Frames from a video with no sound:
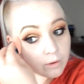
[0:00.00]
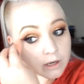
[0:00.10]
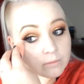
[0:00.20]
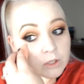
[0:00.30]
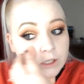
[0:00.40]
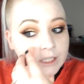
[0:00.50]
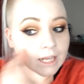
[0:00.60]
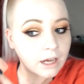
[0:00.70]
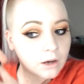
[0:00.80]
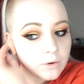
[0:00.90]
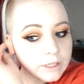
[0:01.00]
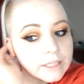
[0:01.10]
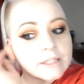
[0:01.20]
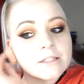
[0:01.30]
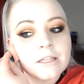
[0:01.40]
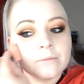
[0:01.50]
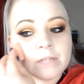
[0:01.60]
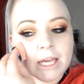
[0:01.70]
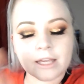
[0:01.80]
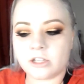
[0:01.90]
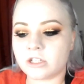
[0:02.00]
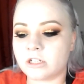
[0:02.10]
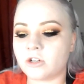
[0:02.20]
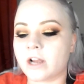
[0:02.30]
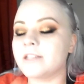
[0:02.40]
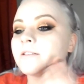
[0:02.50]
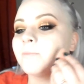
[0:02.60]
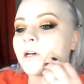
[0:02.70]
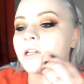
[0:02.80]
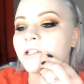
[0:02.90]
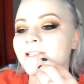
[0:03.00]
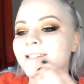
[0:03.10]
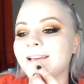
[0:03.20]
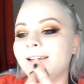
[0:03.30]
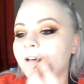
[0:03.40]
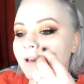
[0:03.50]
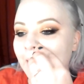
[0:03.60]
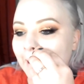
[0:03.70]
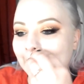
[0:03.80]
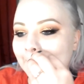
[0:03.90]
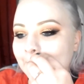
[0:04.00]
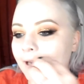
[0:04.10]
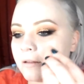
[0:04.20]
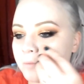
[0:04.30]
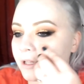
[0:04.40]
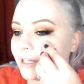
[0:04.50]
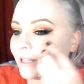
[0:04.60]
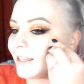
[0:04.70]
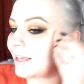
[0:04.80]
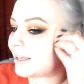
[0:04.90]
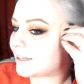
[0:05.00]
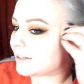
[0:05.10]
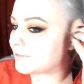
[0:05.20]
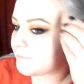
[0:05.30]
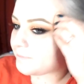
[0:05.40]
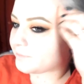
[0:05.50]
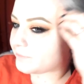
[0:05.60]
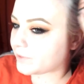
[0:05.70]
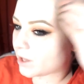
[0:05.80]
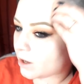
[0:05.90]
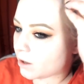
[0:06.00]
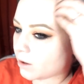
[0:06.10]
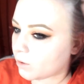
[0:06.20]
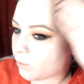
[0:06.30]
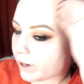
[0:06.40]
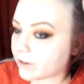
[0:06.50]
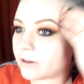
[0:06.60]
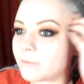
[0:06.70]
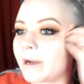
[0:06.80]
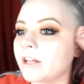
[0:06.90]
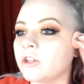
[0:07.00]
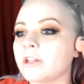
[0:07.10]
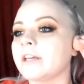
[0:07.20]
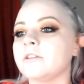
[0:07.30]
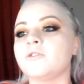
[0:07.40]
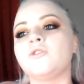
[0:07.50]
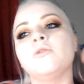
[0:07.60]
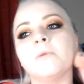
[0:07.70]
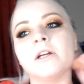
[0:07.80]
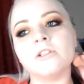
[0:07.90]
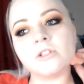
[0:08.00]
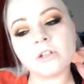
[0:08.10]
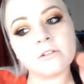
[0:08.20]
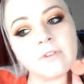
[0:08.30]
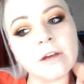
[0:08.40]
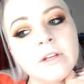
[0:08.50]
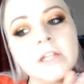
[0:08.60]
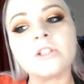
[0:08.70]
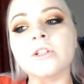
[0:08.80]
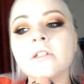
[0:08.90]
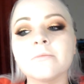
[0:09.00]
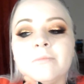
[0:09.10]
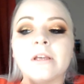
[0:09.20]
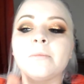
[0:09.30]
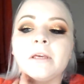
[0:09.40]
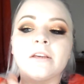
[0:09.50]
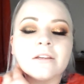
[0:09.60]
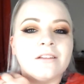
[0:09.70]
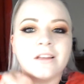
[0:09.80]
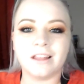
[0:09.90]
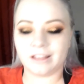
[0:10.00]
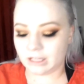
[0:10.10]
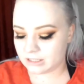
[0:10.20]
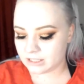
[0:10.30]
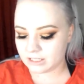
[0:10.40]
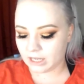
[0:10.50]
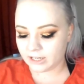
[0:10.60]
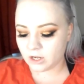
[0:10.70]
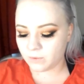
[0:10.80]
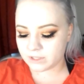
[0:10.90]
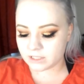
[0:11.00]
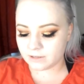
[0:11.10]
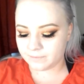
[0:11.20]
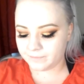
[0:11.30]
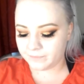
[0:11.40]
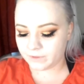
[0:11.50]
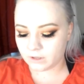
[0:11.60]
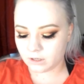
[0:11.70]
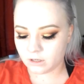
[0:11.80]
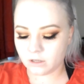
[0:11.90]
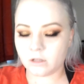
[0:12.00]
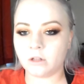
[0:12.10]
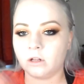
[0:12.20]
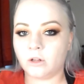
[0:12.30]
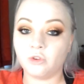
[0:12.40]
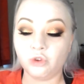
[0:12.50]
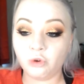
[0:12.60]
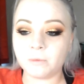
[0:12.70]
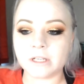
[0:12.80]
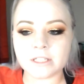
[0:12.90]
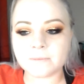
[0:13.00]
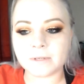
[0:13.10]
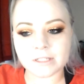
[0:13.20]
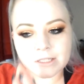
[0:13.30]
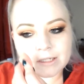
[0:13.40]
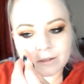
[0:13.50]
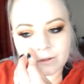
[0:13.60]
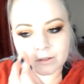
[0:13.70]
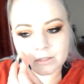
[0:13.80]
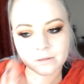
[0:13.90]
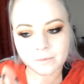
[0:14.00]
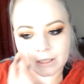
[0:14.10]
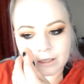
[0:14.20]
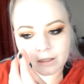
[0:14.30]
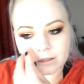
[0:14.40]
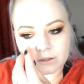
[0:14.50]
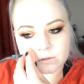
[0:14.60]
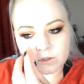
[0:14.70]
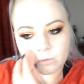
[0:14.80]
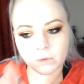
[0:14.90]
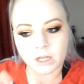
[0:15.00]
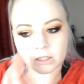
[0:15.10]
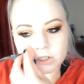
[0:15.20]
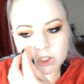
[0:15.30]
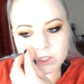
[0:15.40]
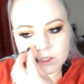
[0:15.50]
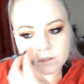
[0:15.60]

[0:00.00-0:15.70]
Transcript: What I'm doing now is I'm taking just a dry sponge and kind of blending in where it might have looked like there's too much foundation, maybe. Okay, I know it's luminous, but it still looked to be a little too much.